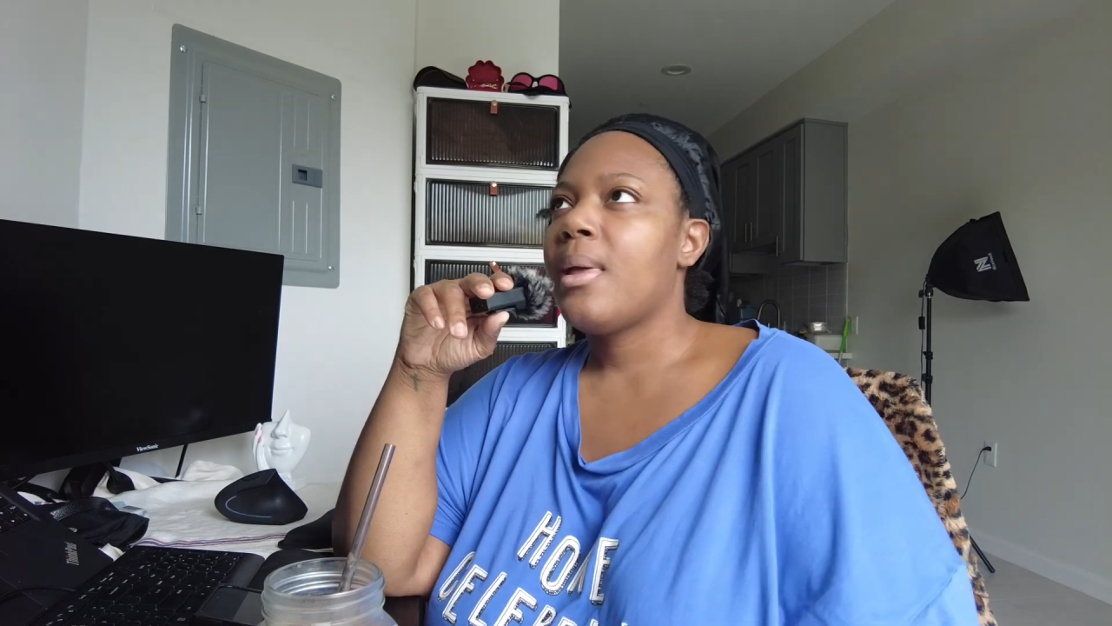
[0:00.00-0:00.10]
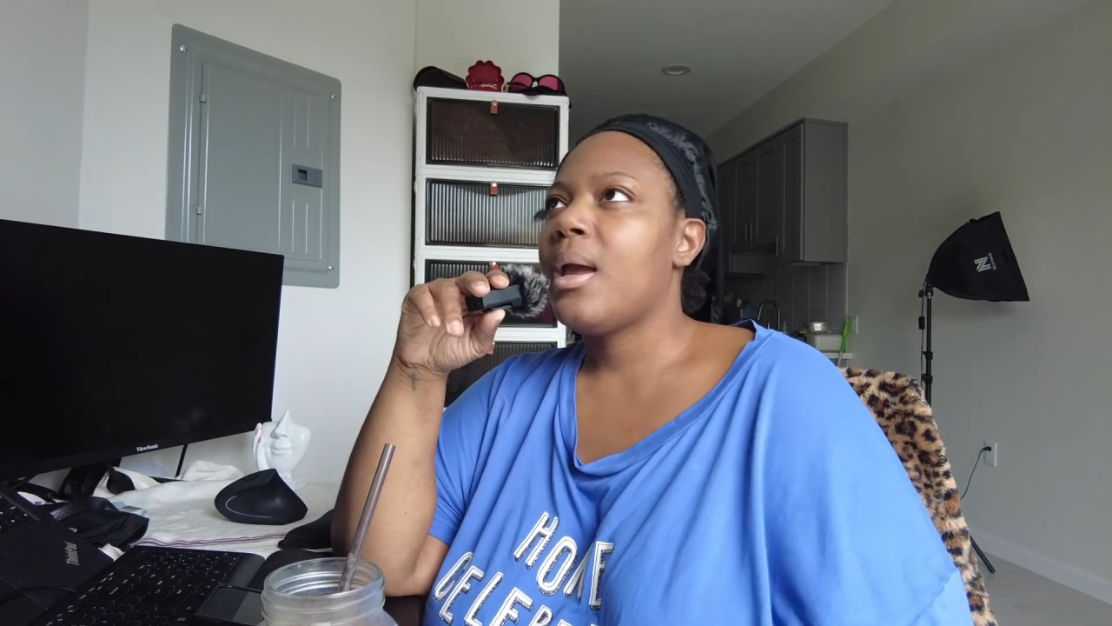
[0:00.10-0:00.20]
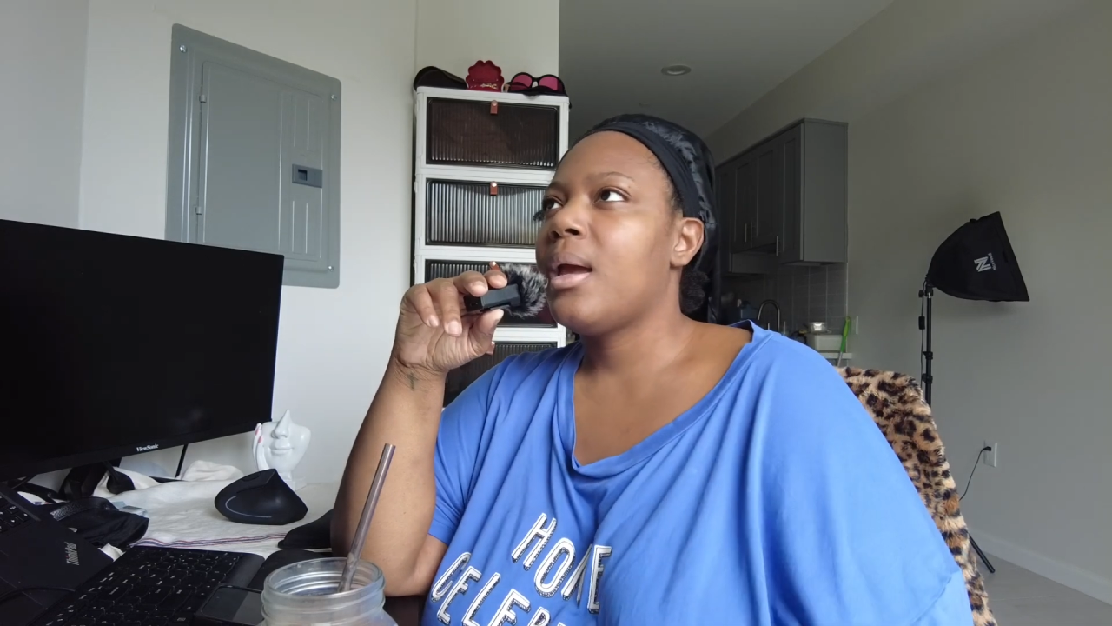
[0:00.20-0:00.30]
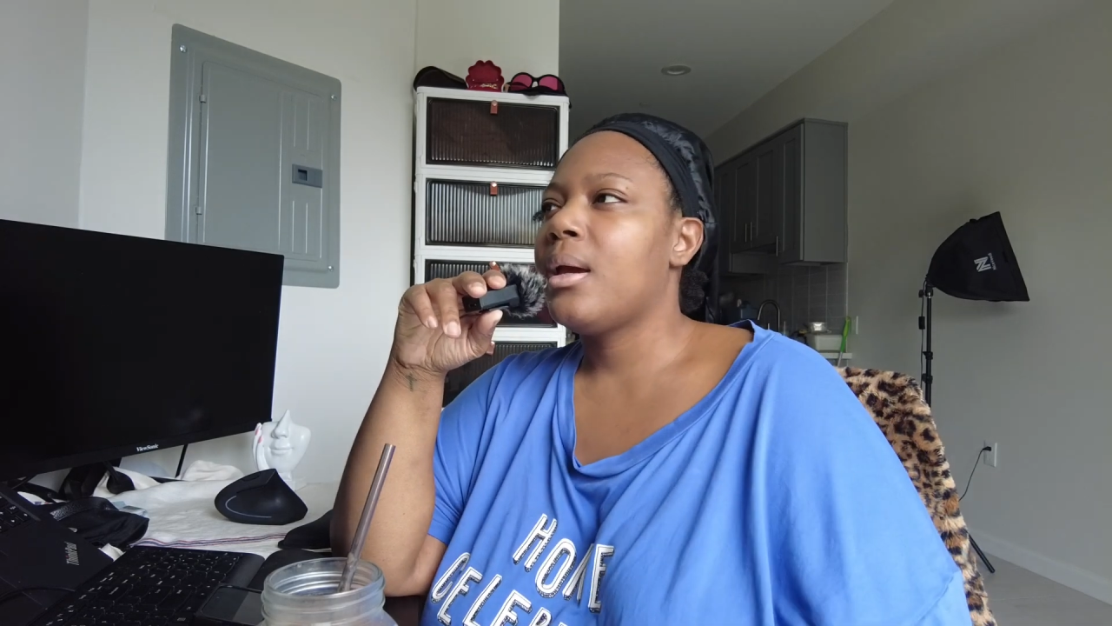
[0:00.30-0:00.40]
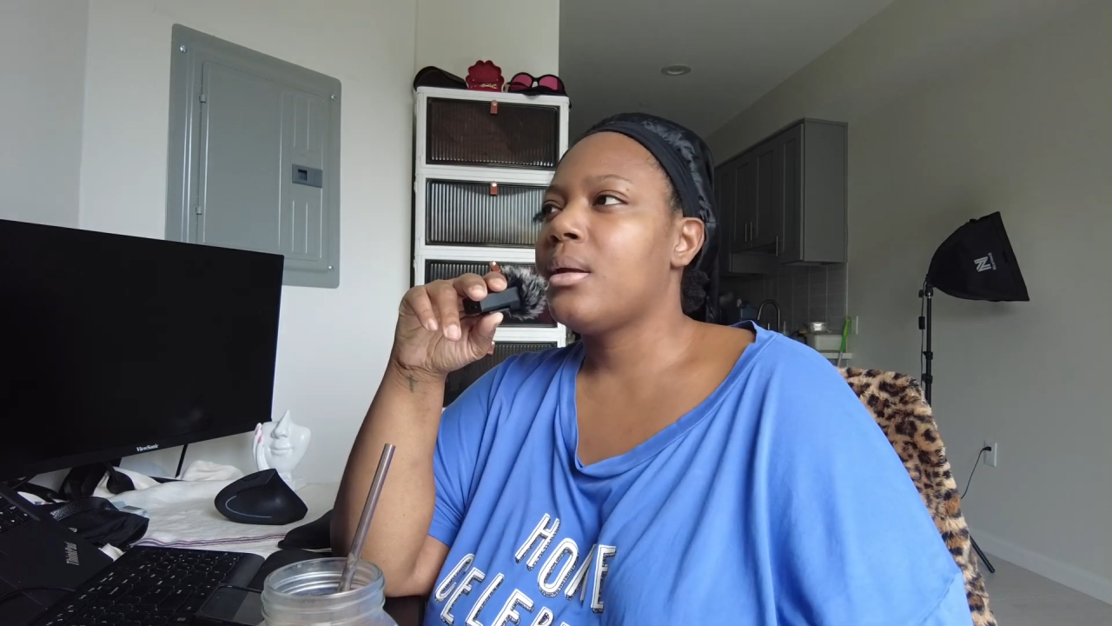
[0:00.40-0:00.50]

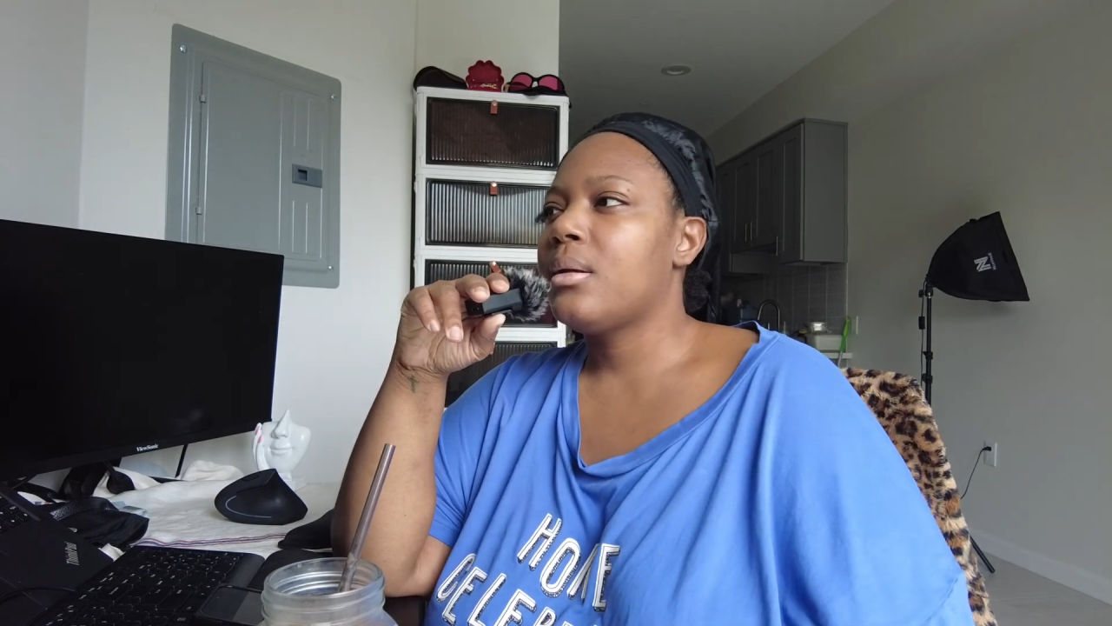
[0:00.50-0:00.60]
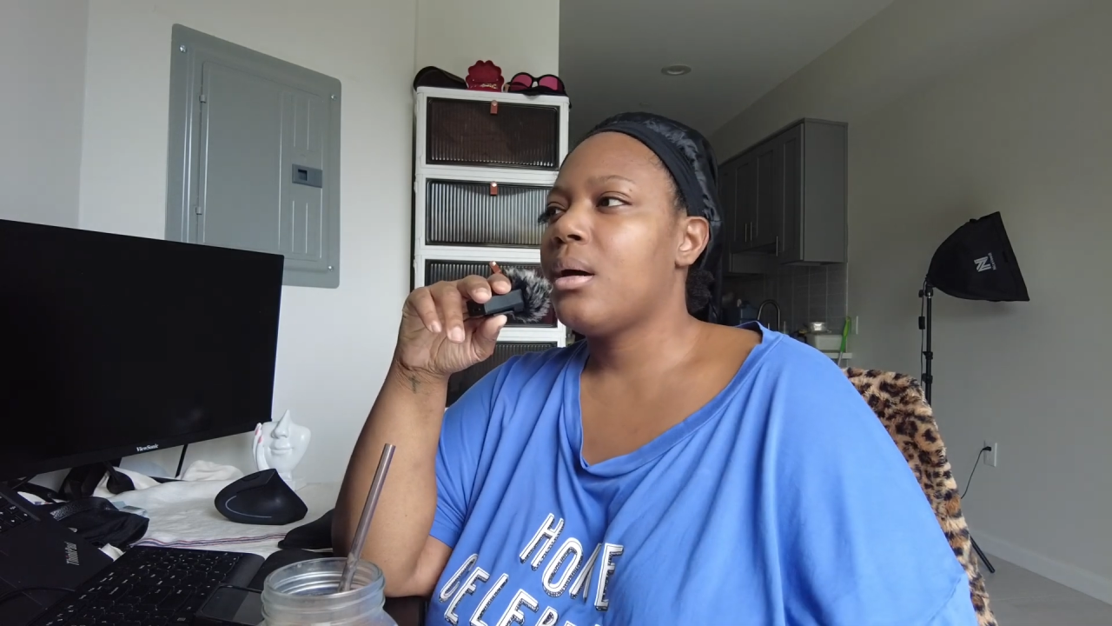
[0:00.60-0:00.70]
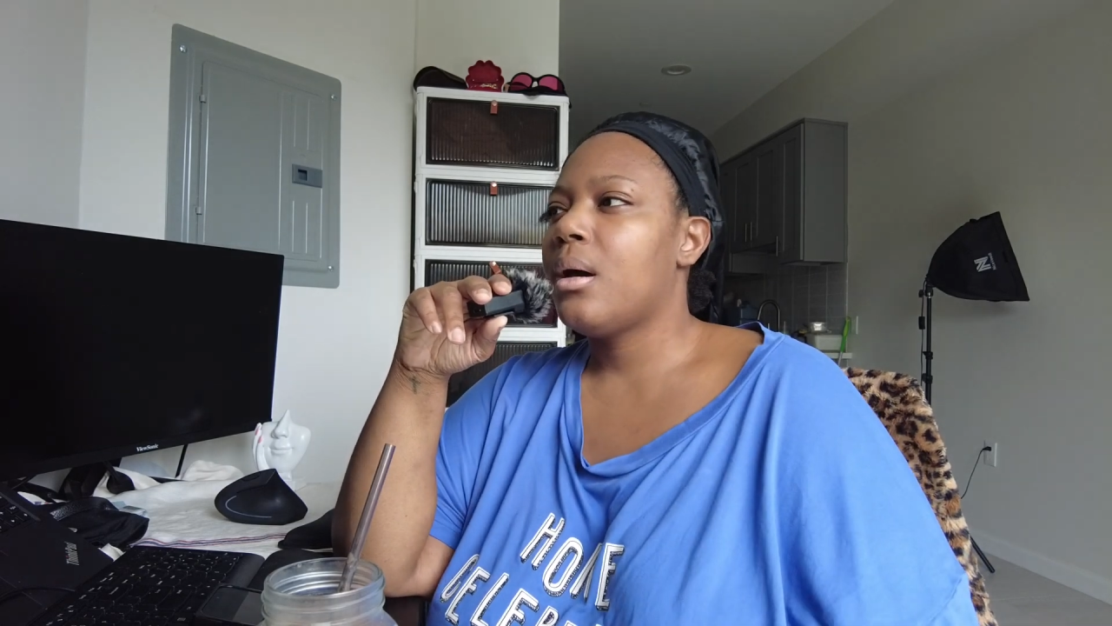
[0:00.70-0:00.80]
and